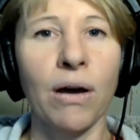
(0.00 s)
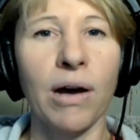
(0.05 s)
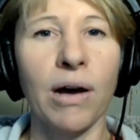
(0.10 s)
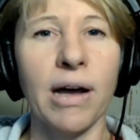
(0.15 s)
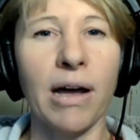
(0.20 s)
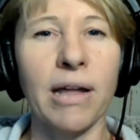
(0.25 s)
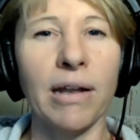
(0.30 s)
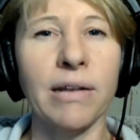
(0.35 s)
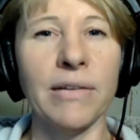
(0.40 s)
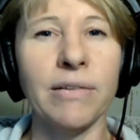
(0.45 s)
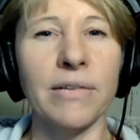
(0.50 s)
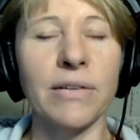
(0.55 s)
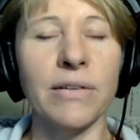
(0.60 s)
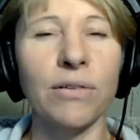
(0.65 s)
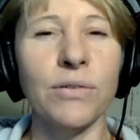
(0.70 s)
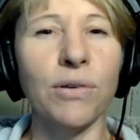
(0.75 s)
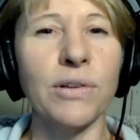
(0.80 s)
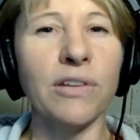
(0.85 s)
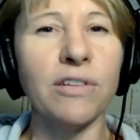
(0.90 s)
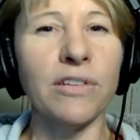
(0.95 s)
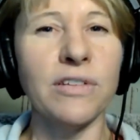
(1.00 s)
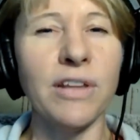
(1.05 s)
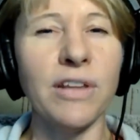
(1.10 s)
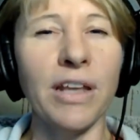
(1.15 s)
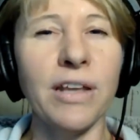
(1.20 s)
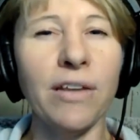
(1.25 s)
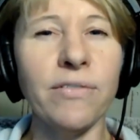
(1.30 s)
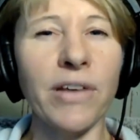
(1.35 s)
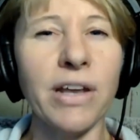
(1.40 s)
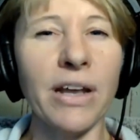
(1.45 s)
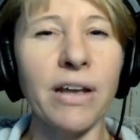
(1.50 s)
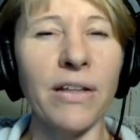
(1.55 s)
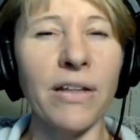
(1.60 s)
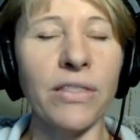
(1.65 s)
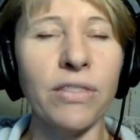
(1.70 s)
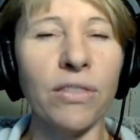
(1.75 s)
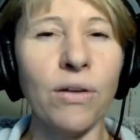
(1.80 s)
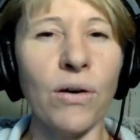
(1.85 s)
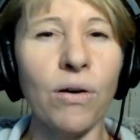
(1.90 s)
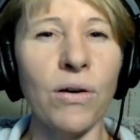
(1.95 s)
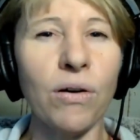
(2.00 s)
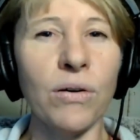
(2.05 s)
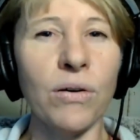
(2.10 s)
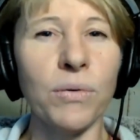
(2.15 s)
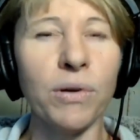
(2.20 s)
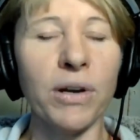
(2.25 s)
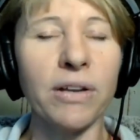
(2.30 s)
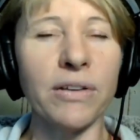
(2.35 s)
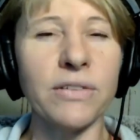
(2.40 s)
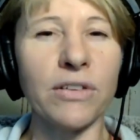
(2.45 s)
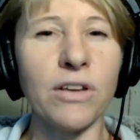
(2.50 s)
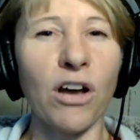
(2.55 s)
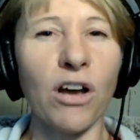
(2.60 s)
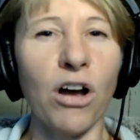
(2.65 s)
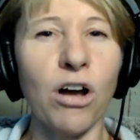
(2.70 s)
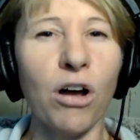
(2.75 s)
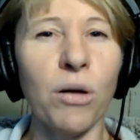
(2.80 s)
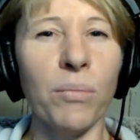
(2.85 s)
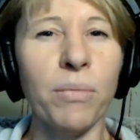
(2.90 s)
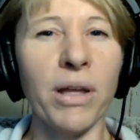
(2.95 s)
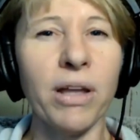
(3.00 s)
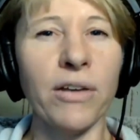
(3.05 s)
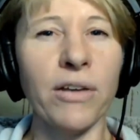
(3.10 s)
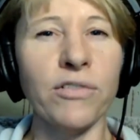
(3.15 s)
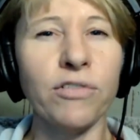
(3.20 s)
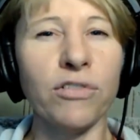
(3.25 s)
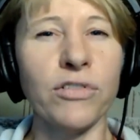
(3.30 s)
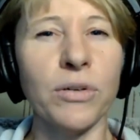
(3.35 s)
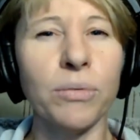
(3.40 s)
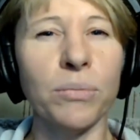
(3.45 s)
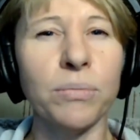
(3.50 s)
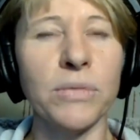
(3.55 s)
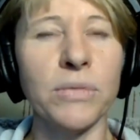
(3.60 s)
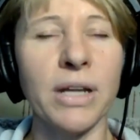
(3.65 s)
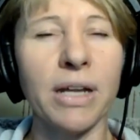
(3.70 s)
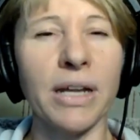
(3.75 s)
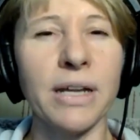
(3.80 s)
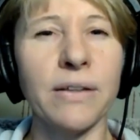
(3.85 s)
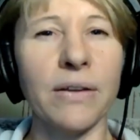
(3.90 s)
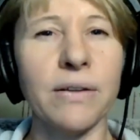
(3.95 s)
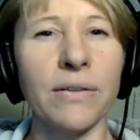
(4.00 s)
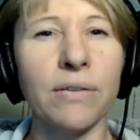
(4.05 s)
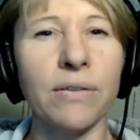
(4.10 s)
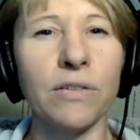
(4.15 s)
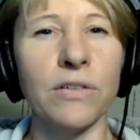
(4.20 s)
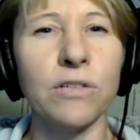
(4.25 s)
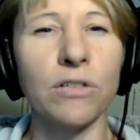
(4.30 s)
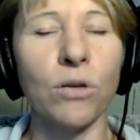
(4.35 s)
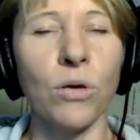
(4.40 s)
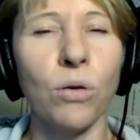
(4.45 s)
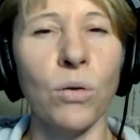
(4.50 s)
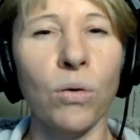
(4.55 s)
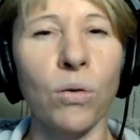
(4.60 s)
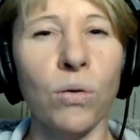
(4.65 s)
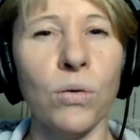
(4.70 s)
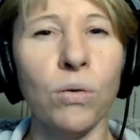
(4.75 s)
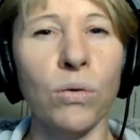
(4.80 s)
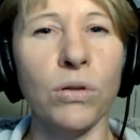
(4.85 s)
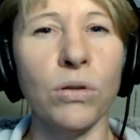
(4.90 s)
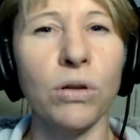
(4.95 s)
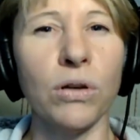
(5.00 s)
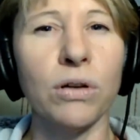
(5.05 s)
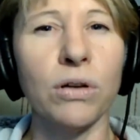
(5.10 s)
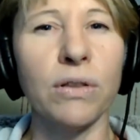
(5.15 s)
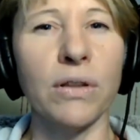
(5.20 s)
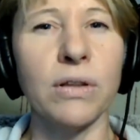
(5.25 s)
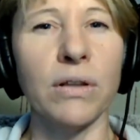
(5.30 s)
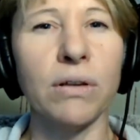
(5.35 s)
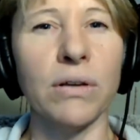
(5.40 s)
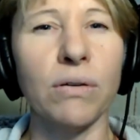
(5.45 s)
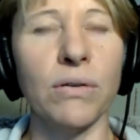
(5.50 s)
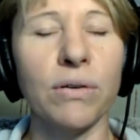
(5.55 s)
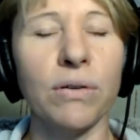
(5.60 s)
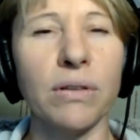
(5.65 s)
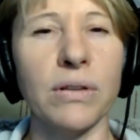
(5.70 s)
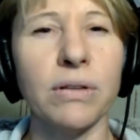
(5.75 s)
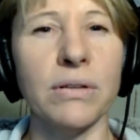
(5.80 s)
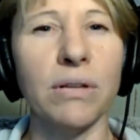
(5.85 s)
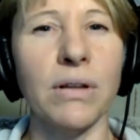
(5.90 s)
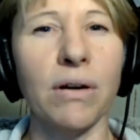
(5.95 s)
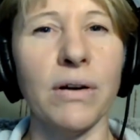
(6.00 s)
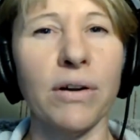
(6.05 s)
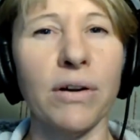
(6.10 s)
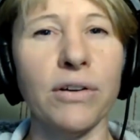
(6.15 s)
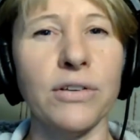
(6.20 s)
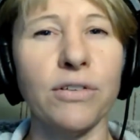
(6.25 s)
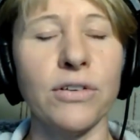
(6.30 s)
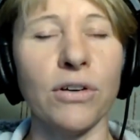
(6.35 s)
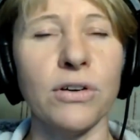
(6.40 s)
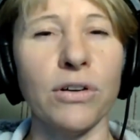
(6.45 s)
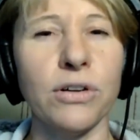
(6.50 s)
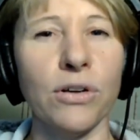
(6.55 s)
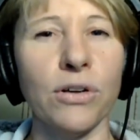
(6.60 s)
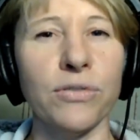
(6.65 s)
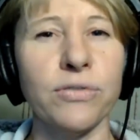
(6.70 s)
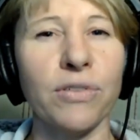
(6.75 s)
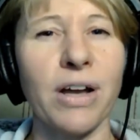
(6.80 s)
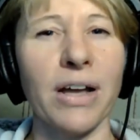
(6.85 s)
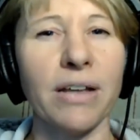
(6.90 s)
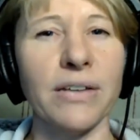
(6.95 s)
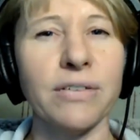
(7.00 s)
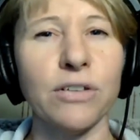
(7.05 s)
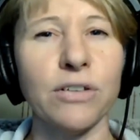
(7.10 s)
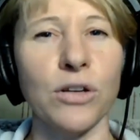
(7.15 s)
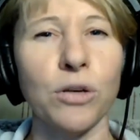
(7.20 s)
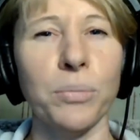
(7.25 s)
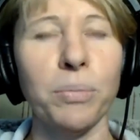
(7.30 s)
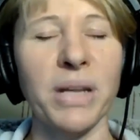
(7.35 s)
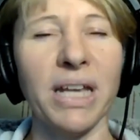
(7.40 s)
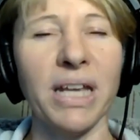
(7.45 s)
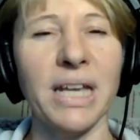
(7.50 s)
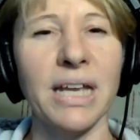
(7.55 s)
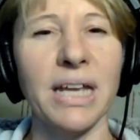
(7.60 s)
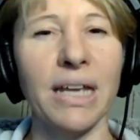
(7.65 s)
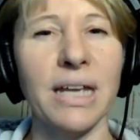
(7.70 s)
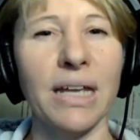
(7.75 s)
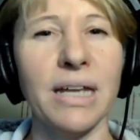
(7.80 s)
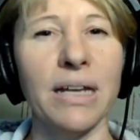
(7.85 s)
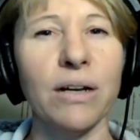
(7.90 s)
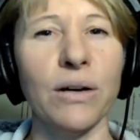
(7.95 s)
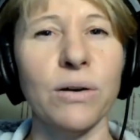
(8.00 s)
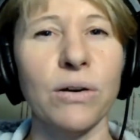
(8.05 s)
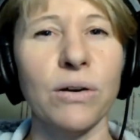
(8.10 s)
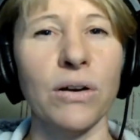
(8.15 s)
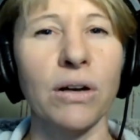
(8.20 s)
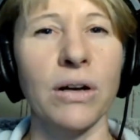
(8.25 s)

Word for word: and receiving a thought where it's coming from like soul or the or the larger your vaster being or